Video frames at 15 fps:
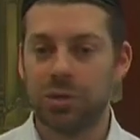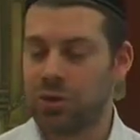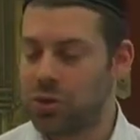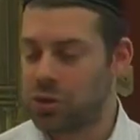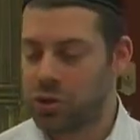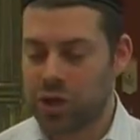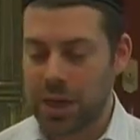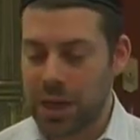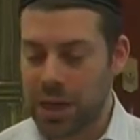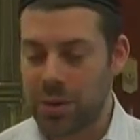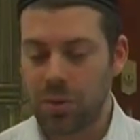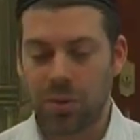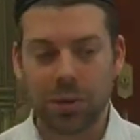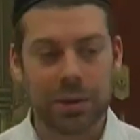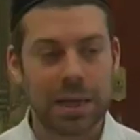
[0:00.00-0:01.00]

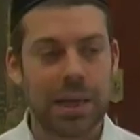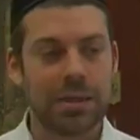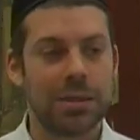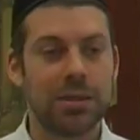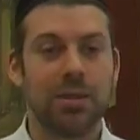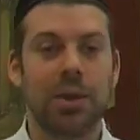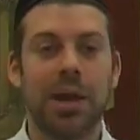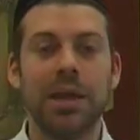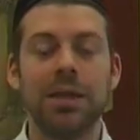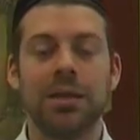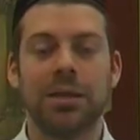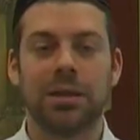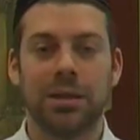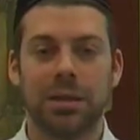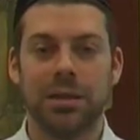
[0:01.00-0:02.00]
chair or desk or
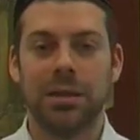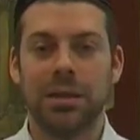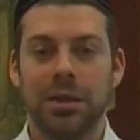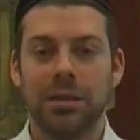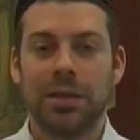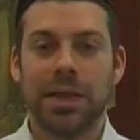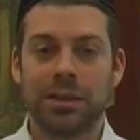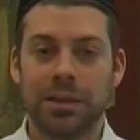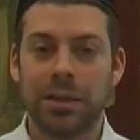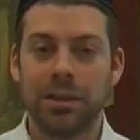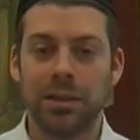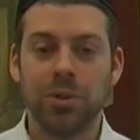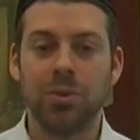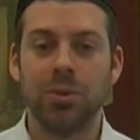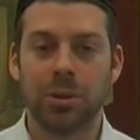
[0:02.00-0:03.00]
anything that's
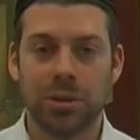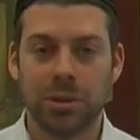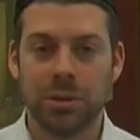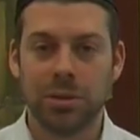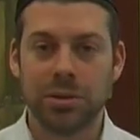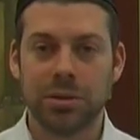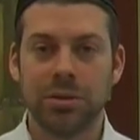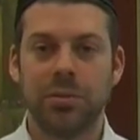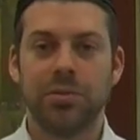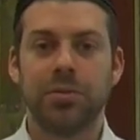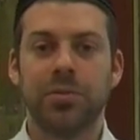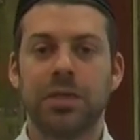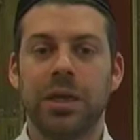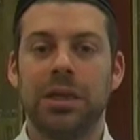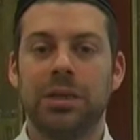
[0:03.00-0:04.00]
in the world,
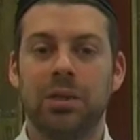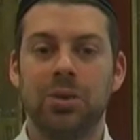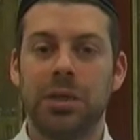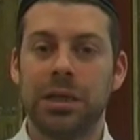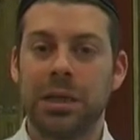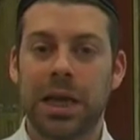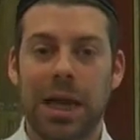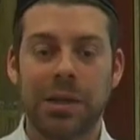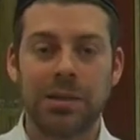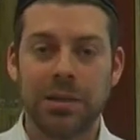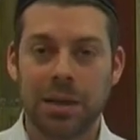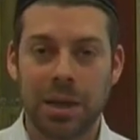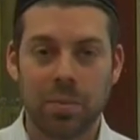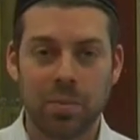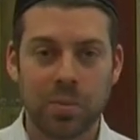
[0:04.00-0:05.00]
including
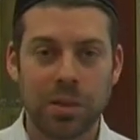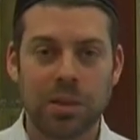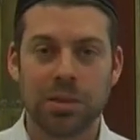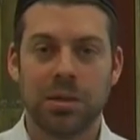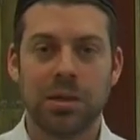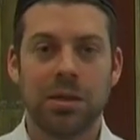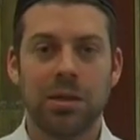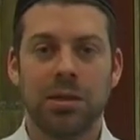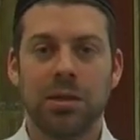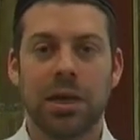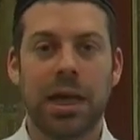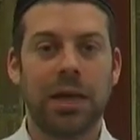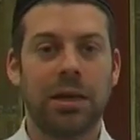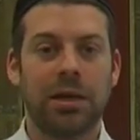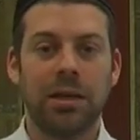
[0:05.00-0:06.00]
concepts
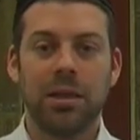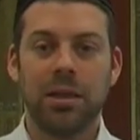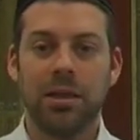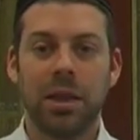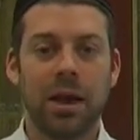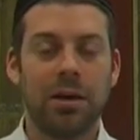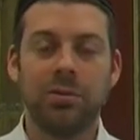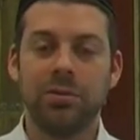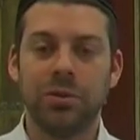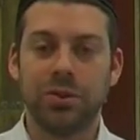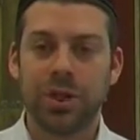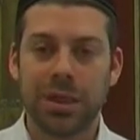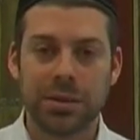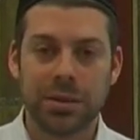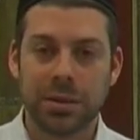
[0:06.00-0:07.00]
like love,
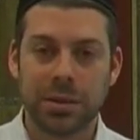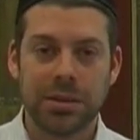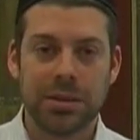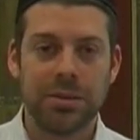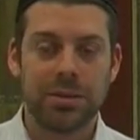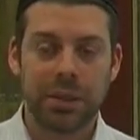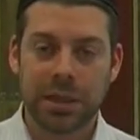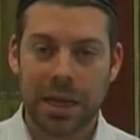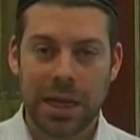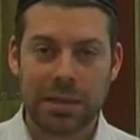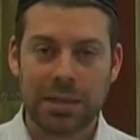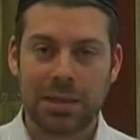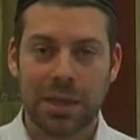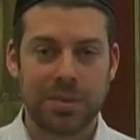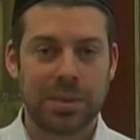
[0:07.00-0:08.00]
justice, even
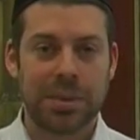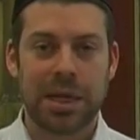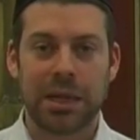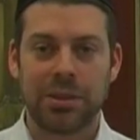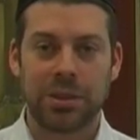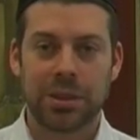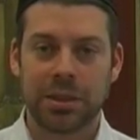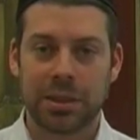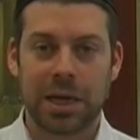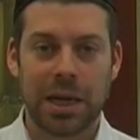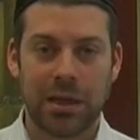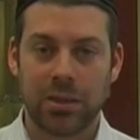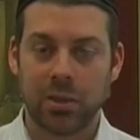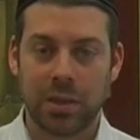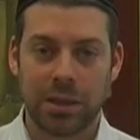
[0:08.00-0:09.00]
concepts, not just
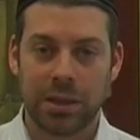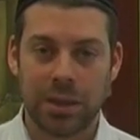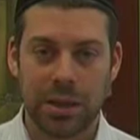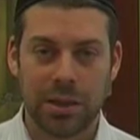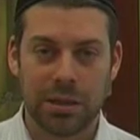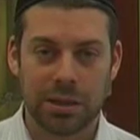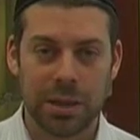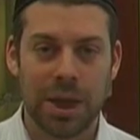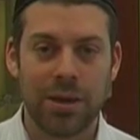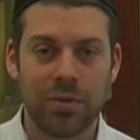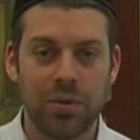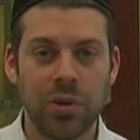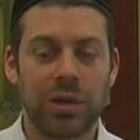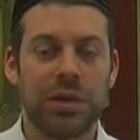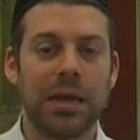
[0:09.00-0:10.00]
concrete things.
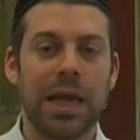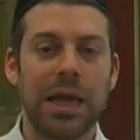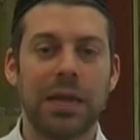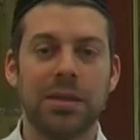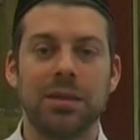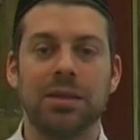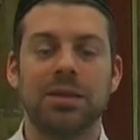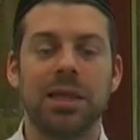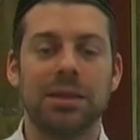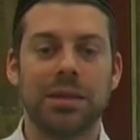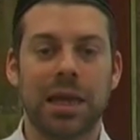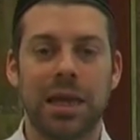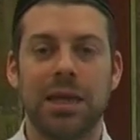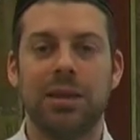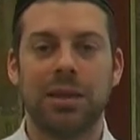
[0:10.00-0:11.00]
Everything, anything that's
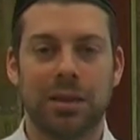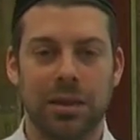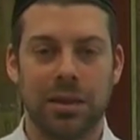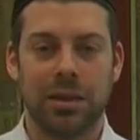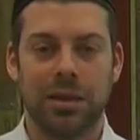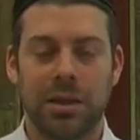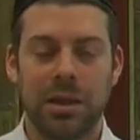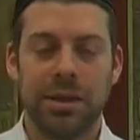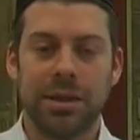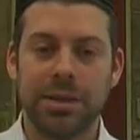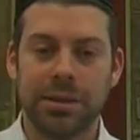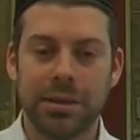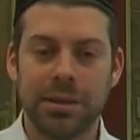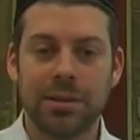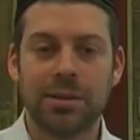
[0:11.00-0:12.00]
anything
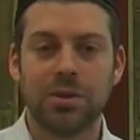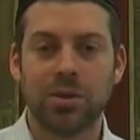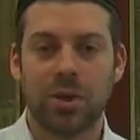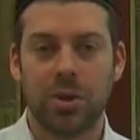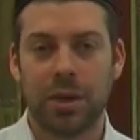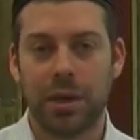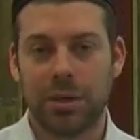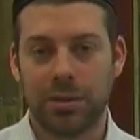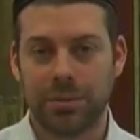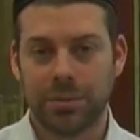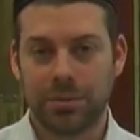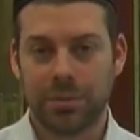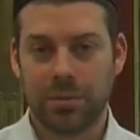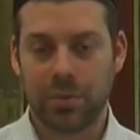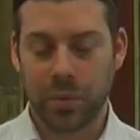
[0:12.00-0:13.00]
is in the Torah.
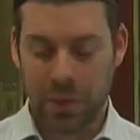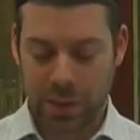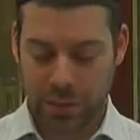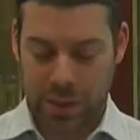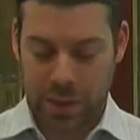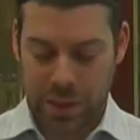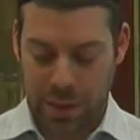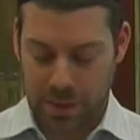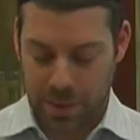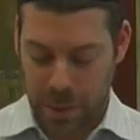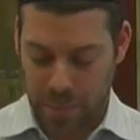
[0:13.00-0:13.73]
Okay?